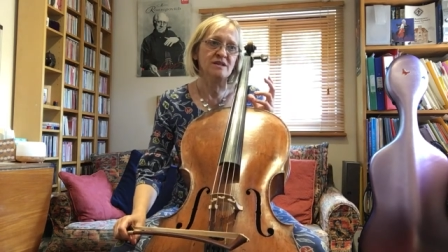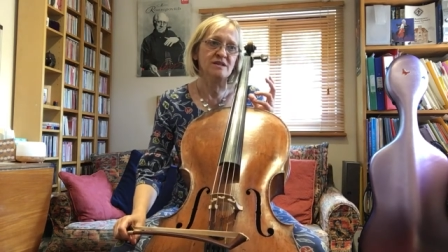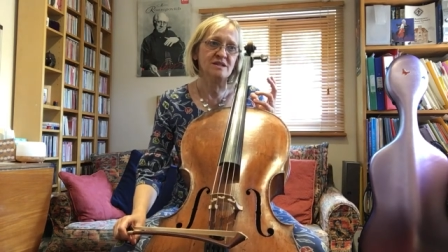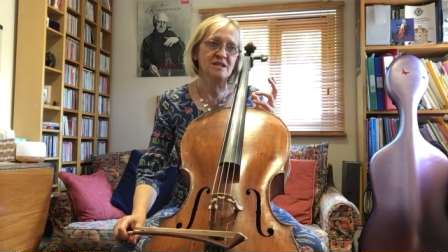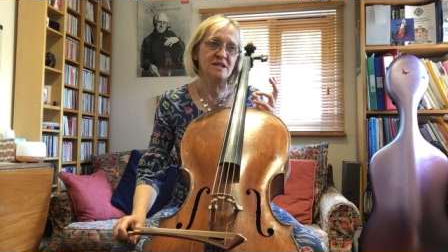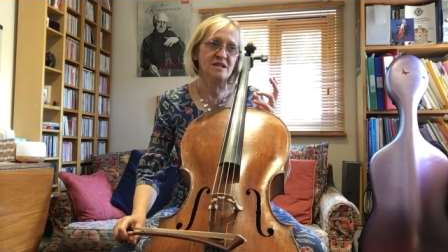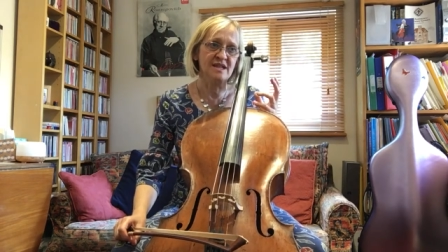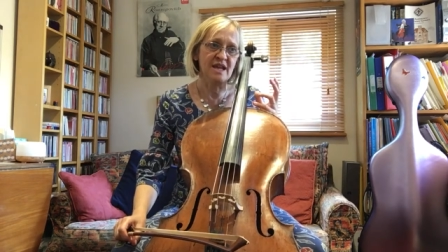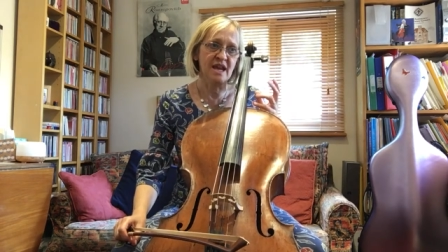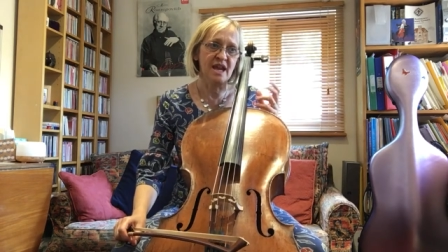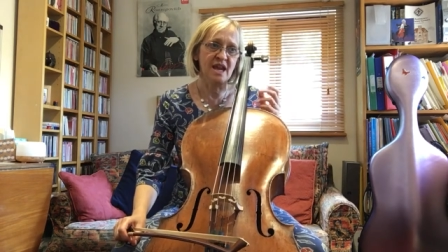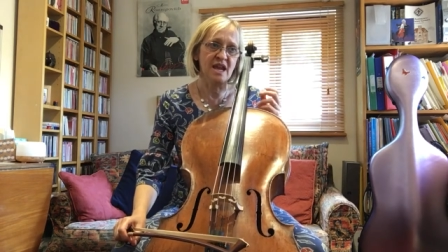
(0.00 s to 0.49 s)

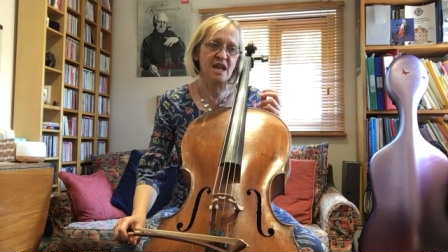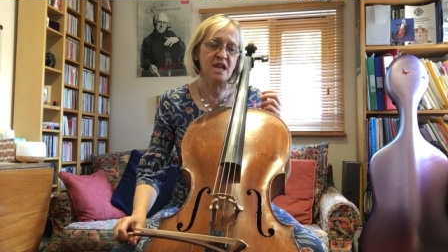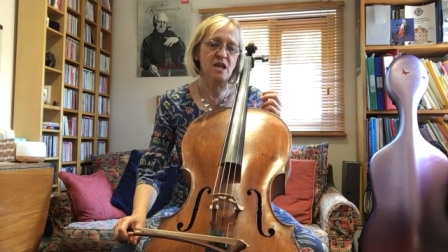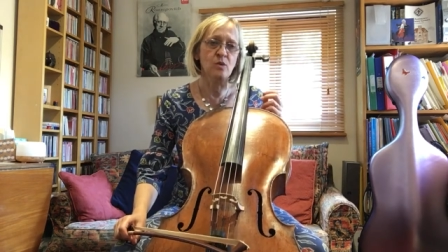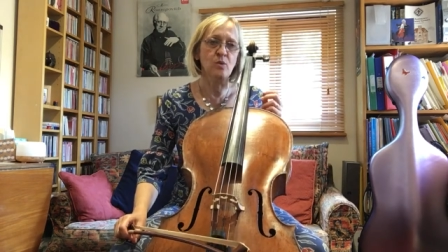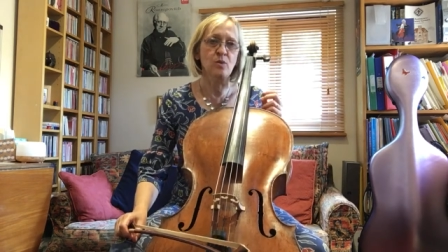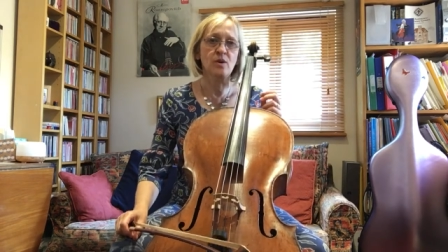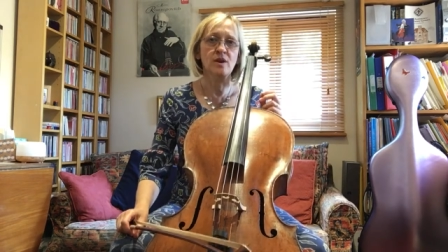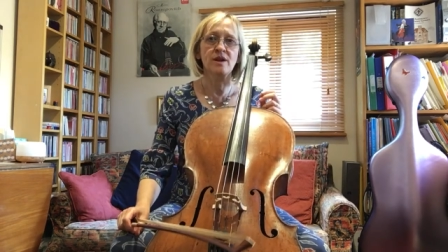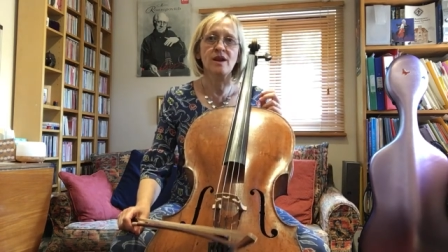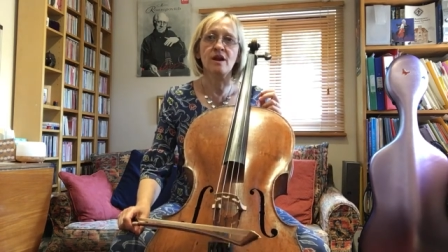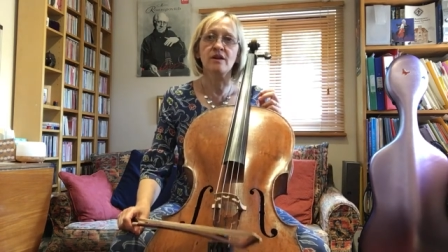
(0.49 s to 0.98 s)
today
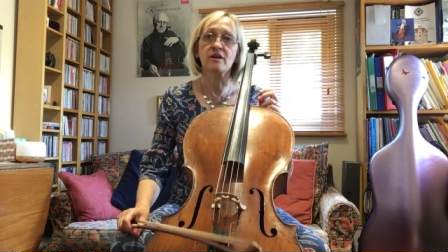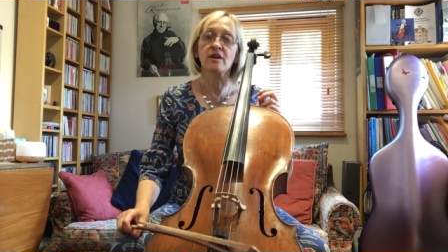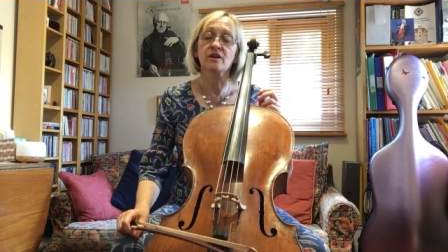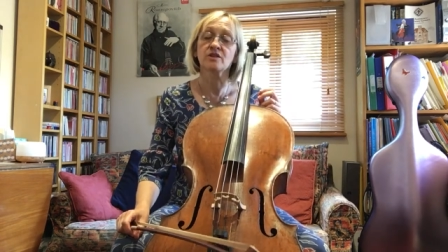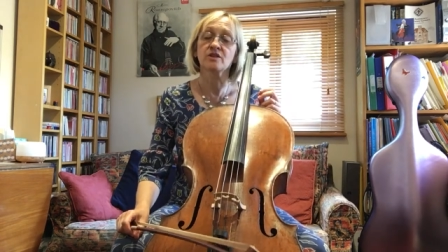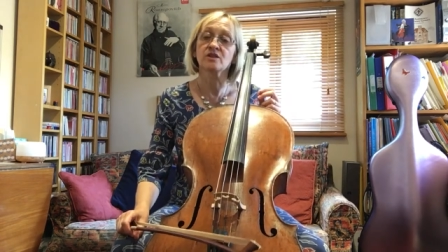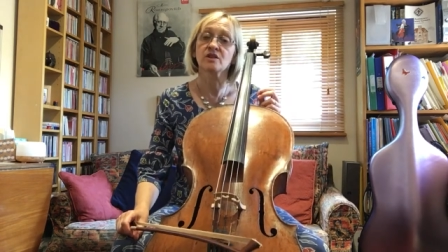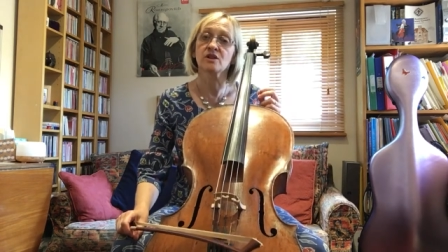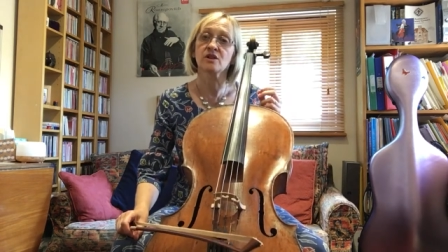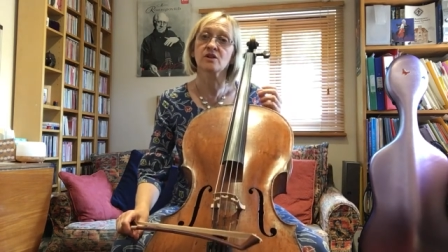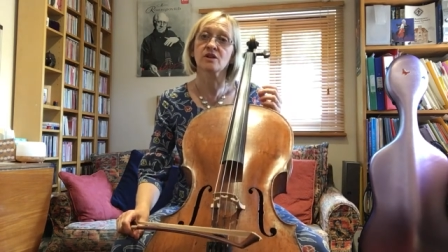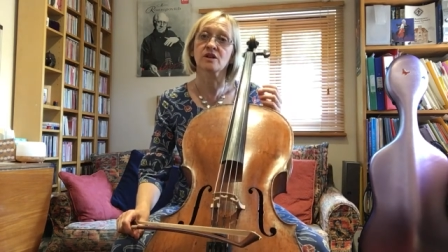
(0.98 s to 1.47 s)
we're now going
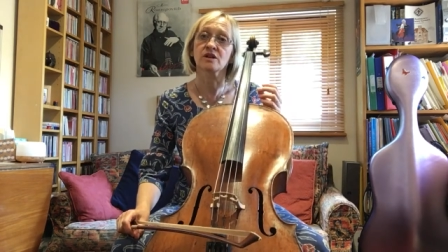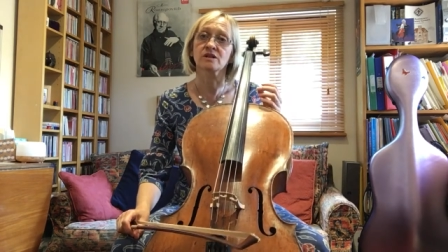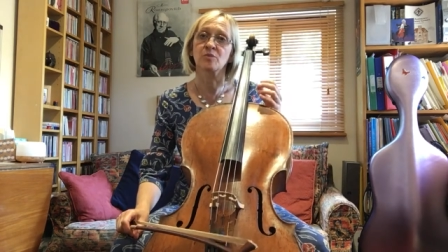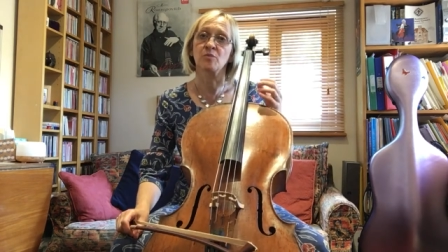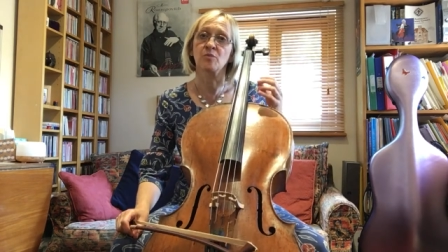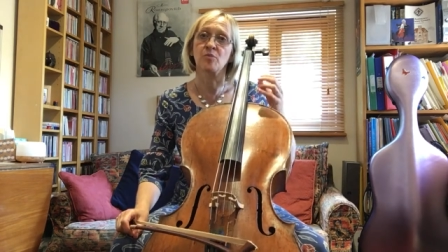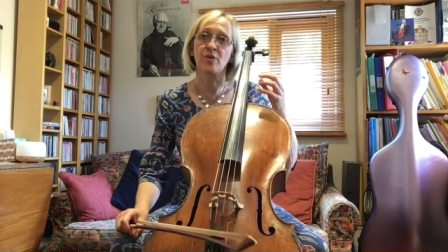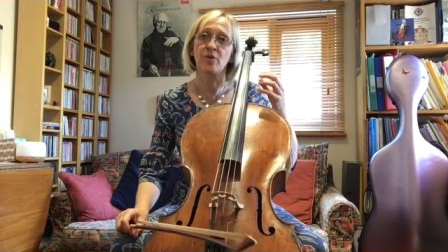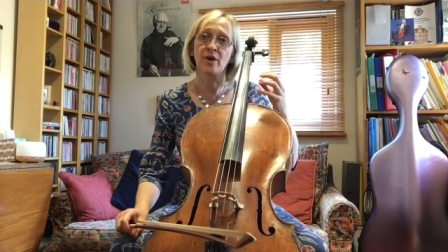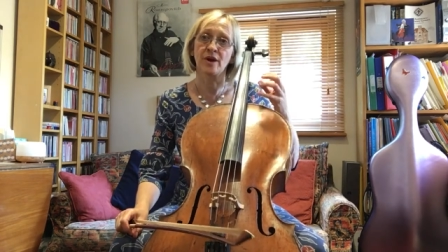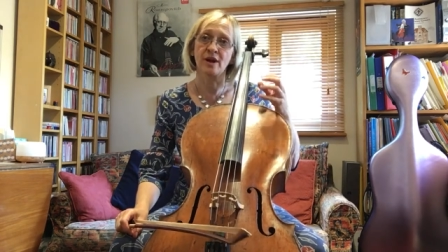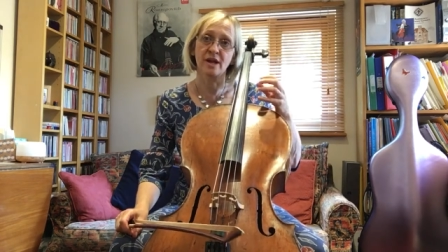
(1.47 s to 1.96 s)
to look at
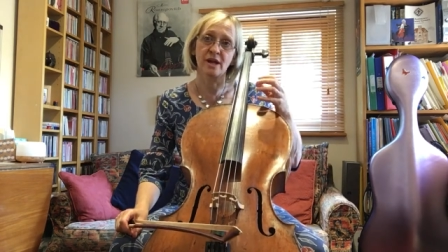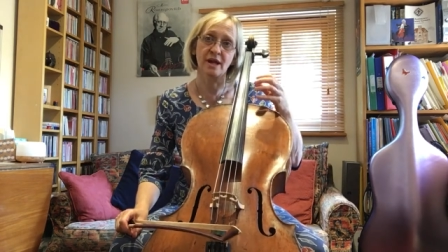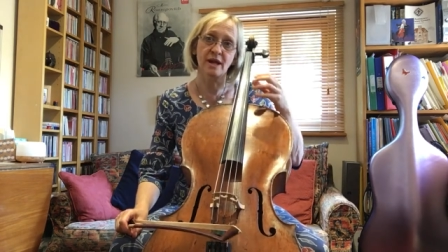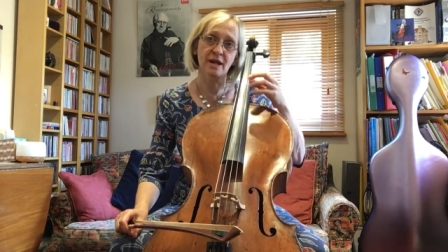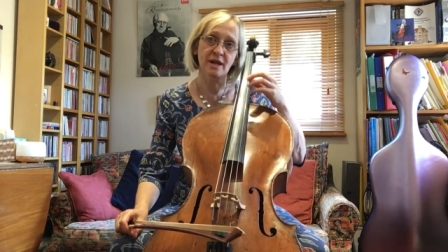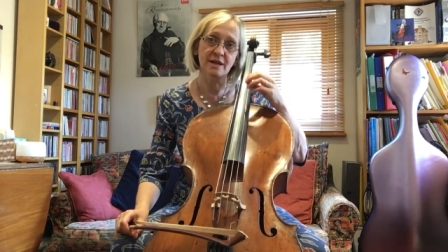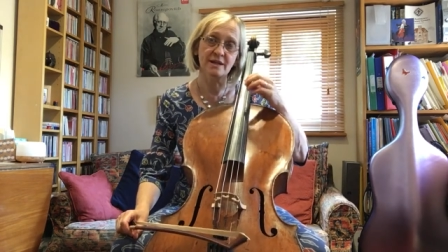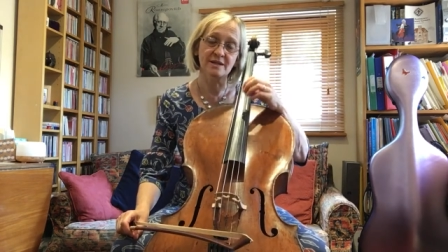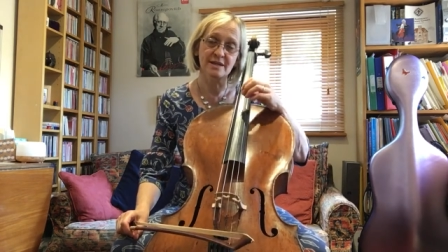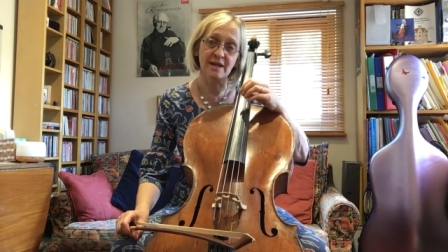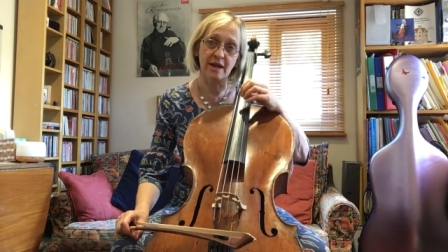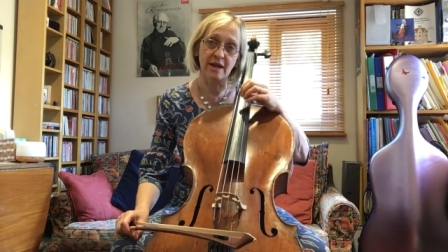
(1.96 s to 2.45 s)
breaking
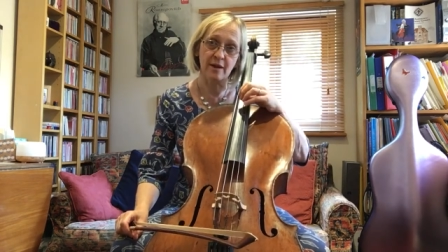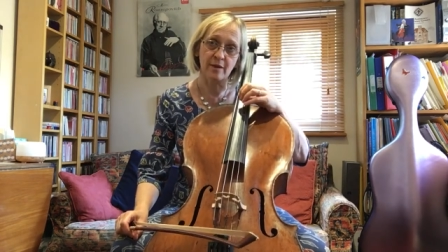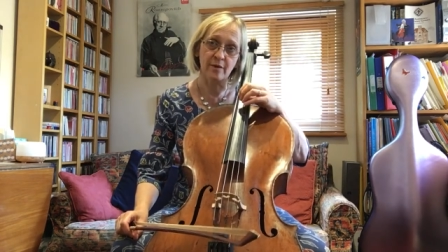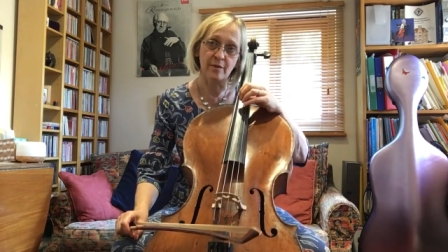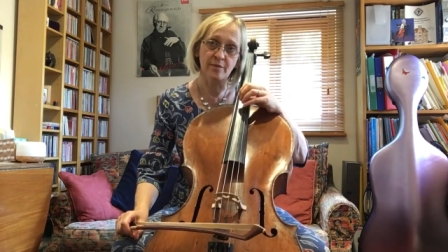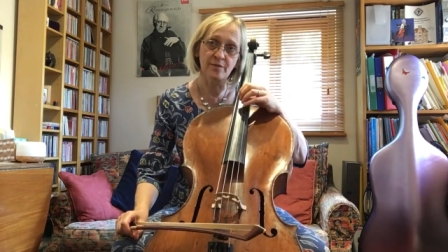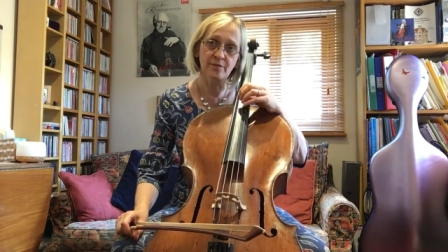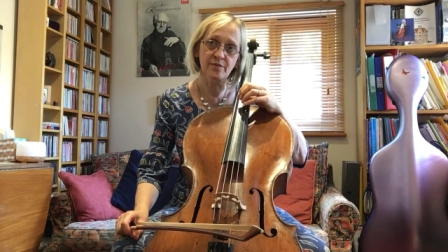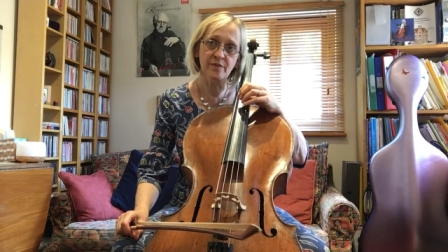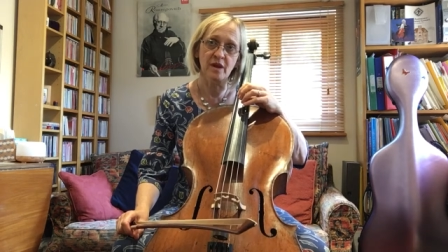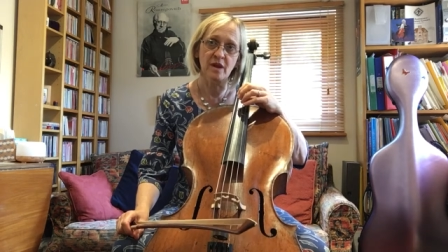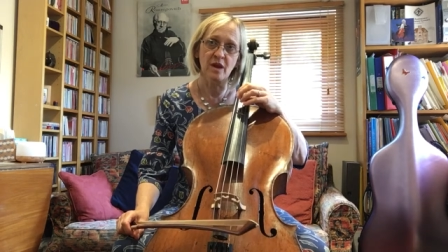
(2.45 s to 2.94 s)
it down,